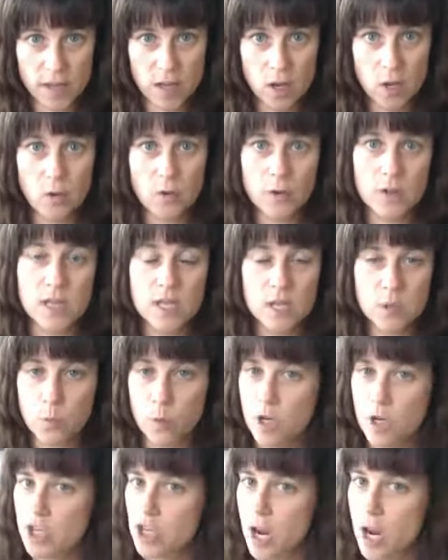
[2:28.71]
They go to these
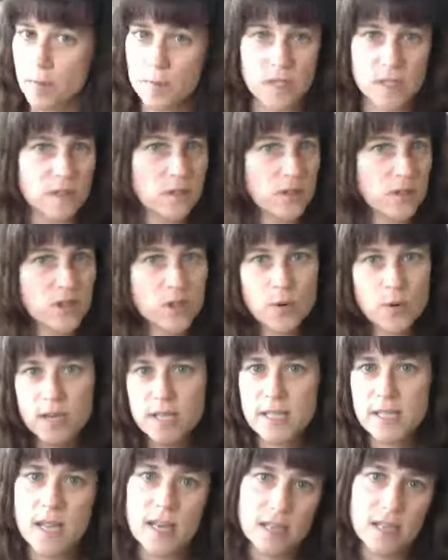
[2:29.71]
workshops and they're so
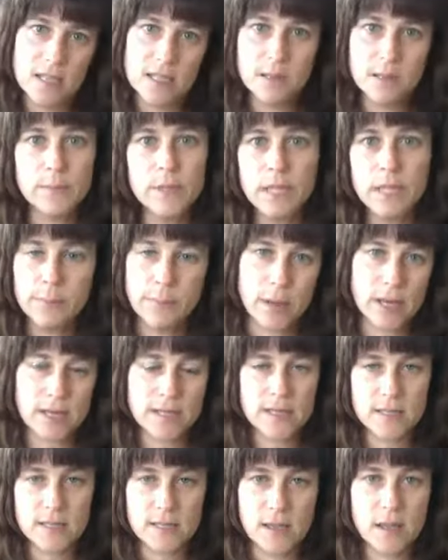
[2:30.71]
excited to meet
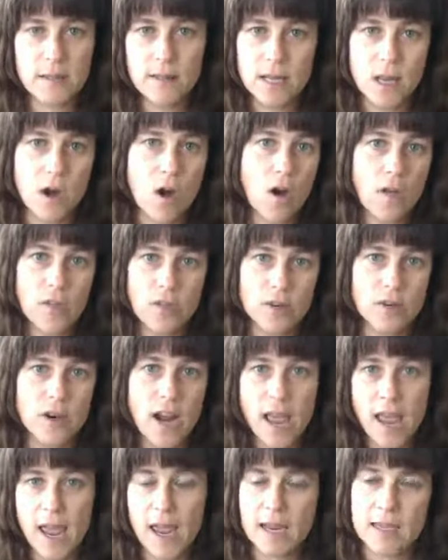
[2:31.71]
best-selling author
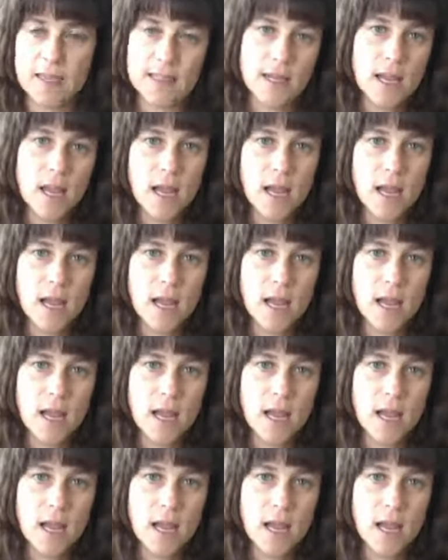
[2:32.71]
X,